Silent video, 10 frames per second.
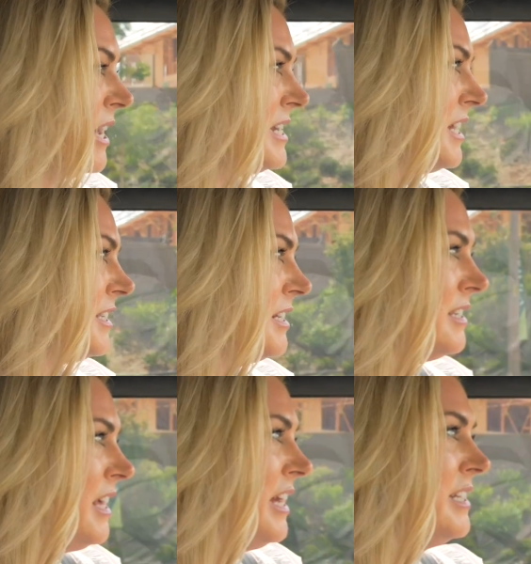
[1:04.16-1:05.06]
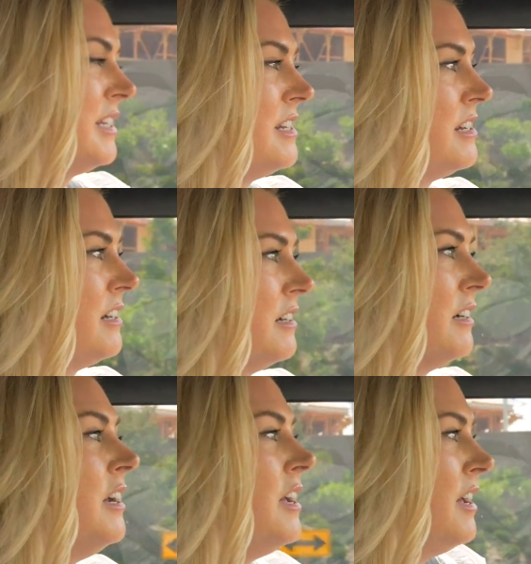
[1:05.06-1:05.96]
ideas and designs in here
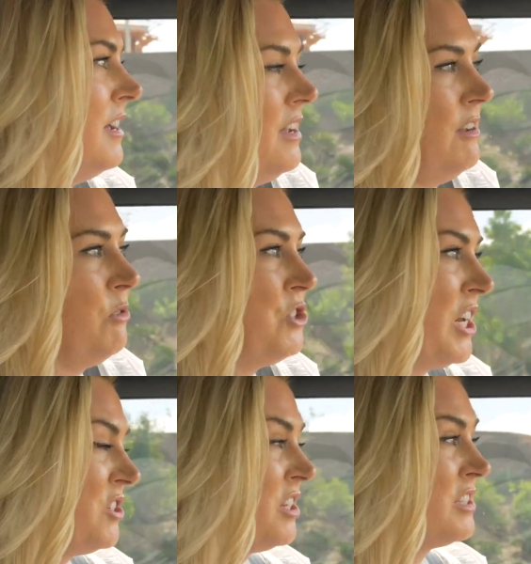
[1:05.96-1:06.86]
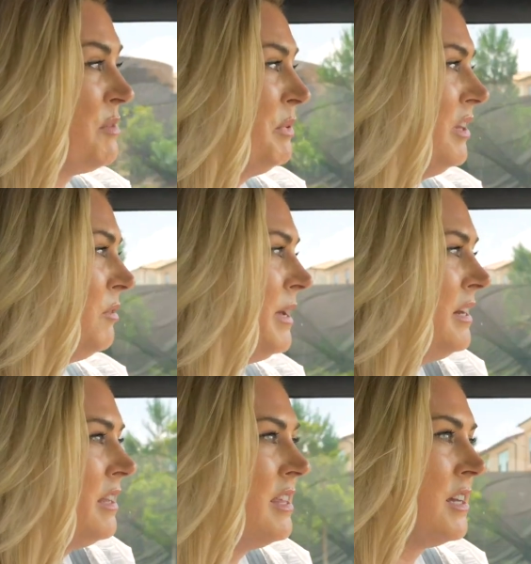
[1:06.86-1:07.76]
will change things up a little bit,
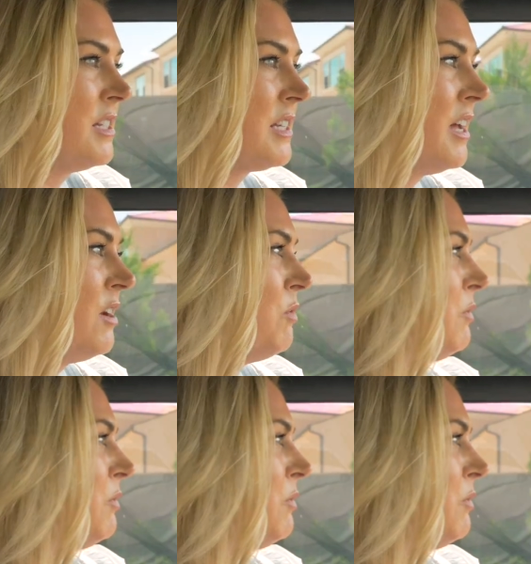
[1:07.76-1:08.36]
and I think it's kind of what